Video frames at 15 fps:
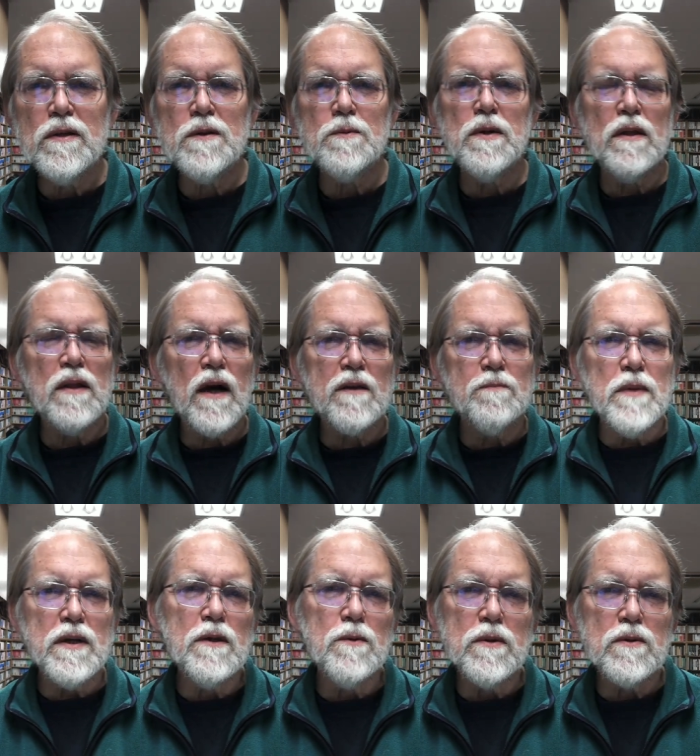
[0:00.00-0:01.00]
There were a lot of
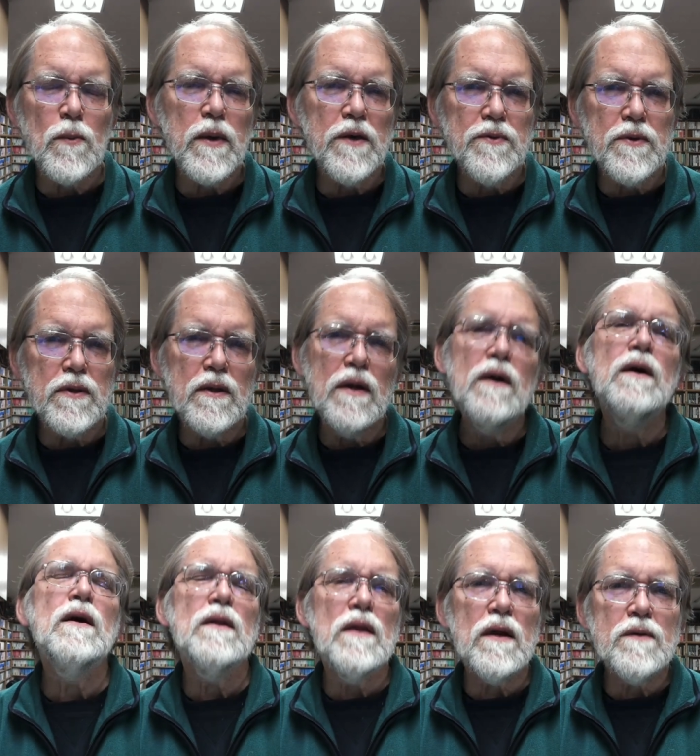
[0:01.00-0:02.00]
money was wasted,
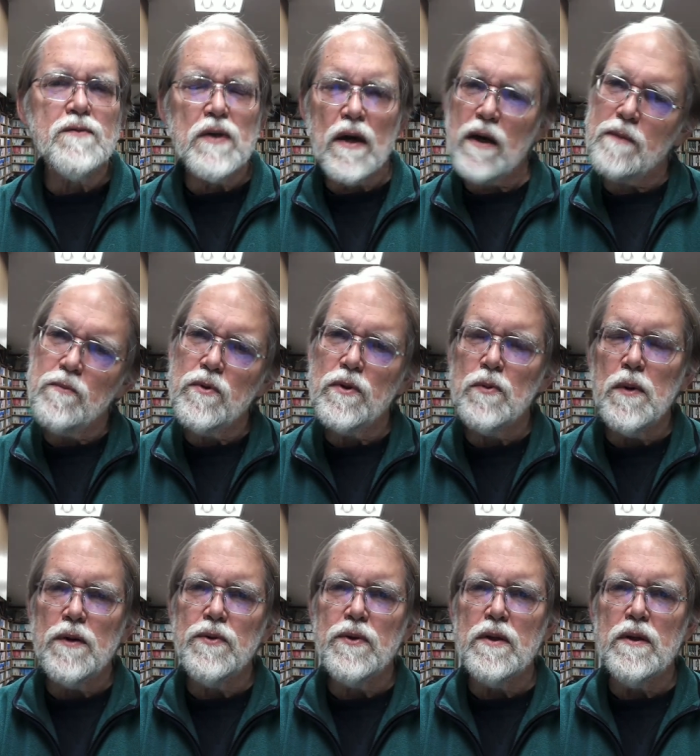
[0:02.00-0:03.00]
a lot of time was
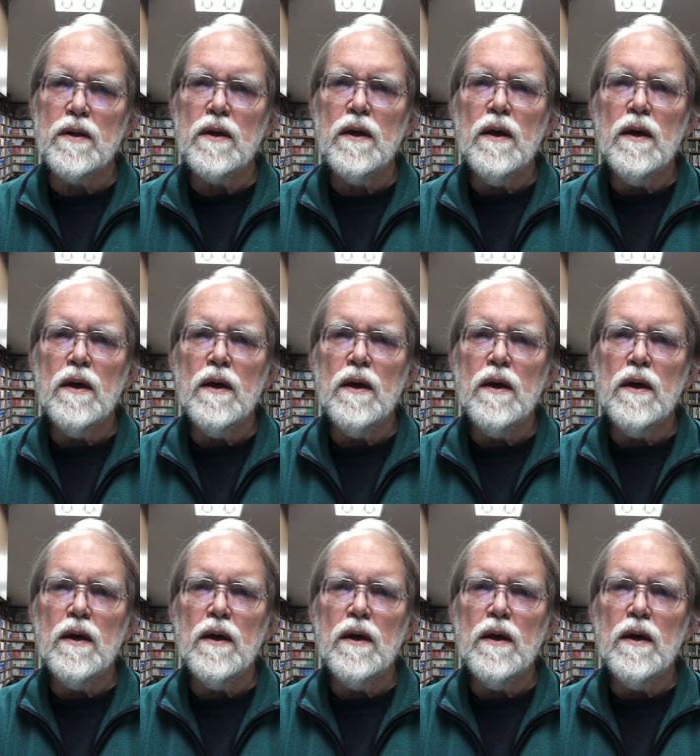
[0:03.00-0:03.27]
wasted,